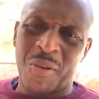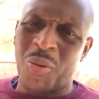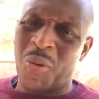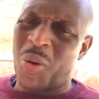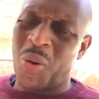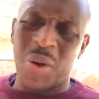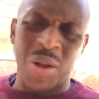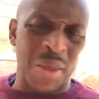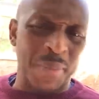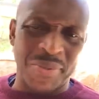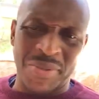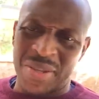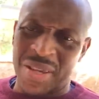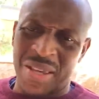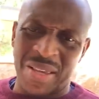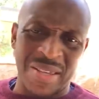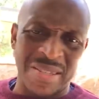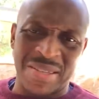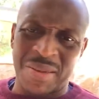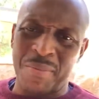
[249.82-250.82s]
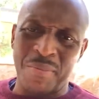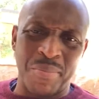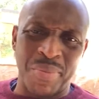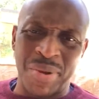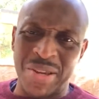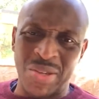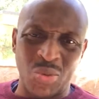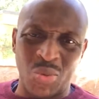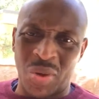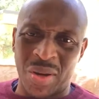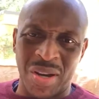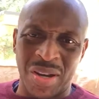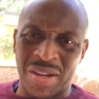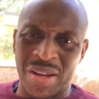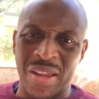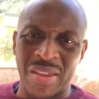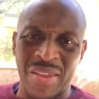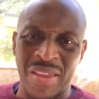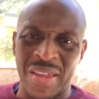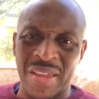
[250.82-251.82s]
All I'm saying is embrace one
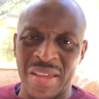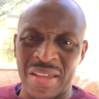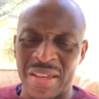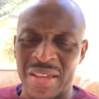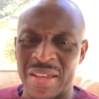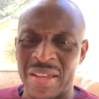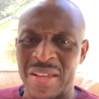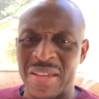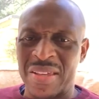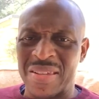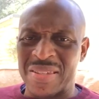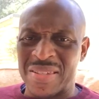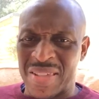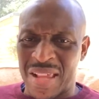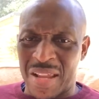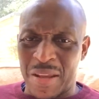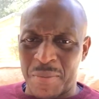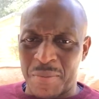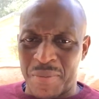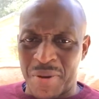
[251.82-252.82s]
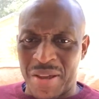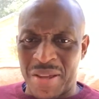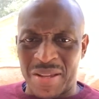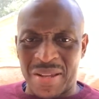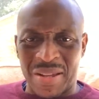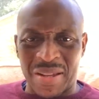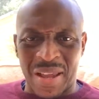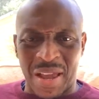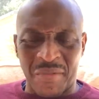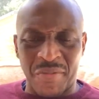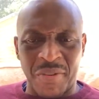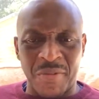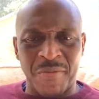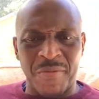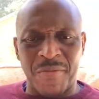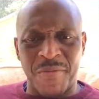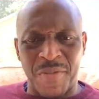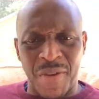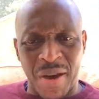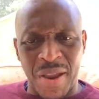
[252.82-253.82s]
another, celebrate and have a
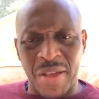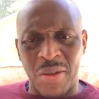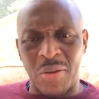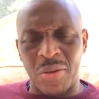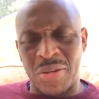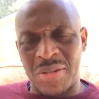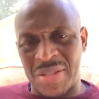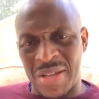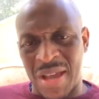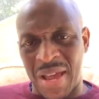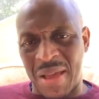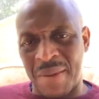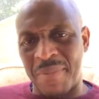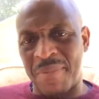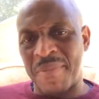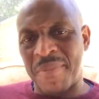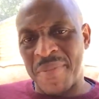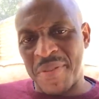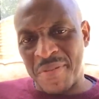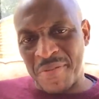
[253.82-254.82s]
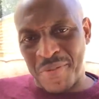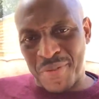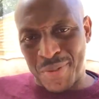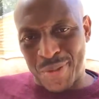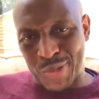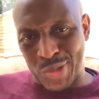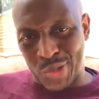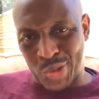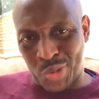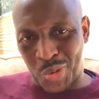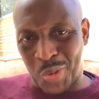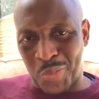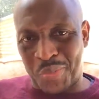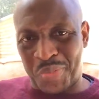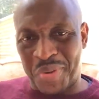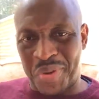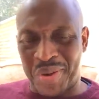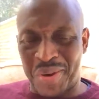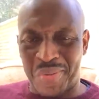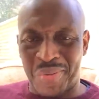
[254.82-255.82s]
very good time for this short
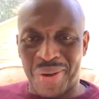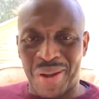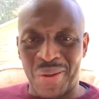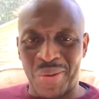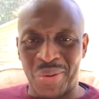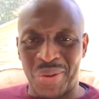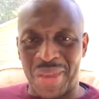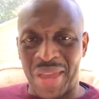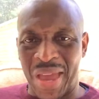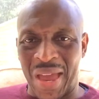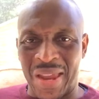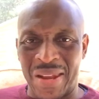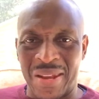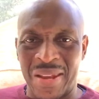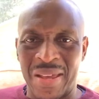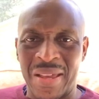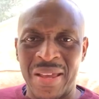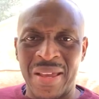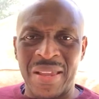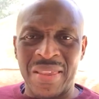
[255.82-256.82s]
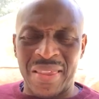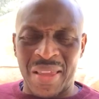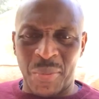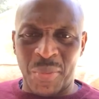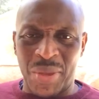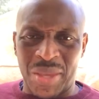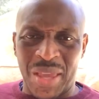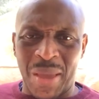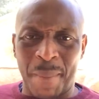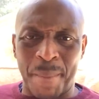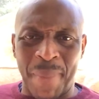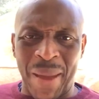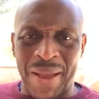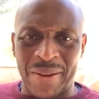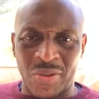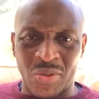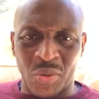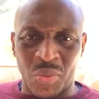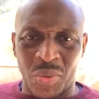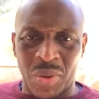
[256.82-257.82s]
period while you can. Then we get
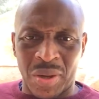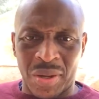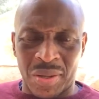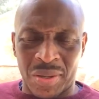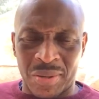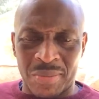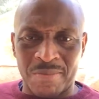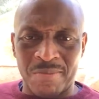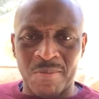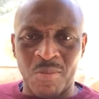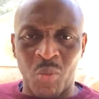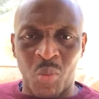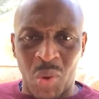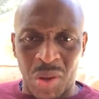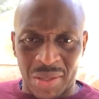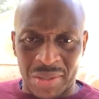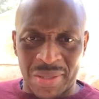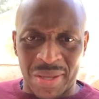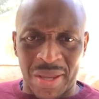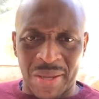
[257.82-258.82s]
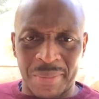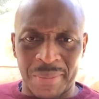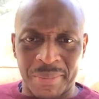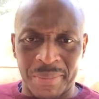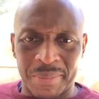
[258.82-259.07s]
back to work. Well done.